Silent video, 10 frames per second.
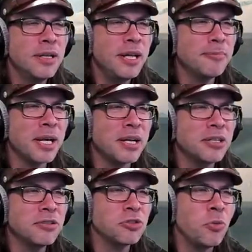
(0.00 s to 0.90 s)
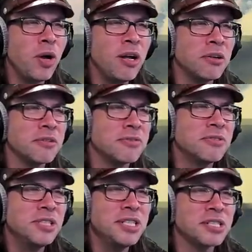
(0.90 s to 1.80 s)
Light matter, you're 12.
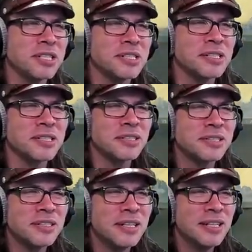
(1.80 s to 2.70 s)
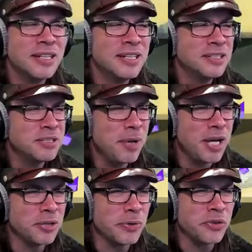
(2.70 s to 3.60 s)
Jesus. What's the
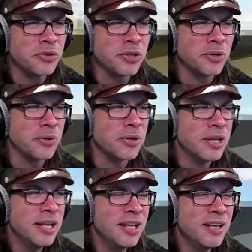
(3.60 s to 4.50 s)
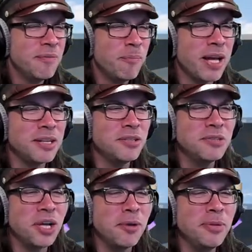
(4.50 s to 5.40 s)
matter with you? Man, you
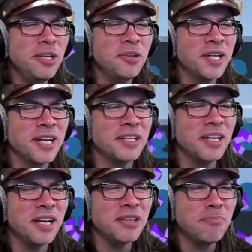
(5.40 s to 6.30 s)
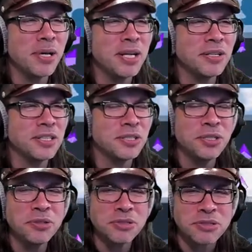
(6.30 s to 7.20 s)
tell me you got nothing better to
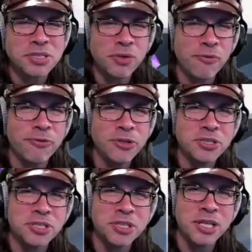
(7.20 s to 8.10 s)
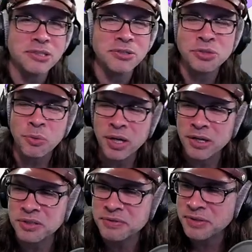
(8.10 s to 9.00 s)
do? You're so full of shit. You're
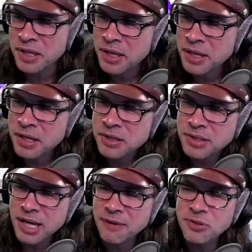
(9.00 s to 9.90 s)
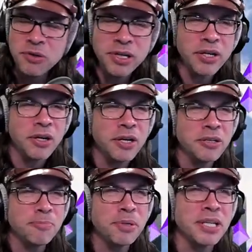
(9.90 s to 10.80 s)
12. Daft, you get
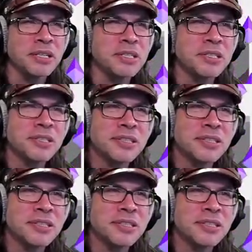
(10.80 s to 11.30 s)
100 bits.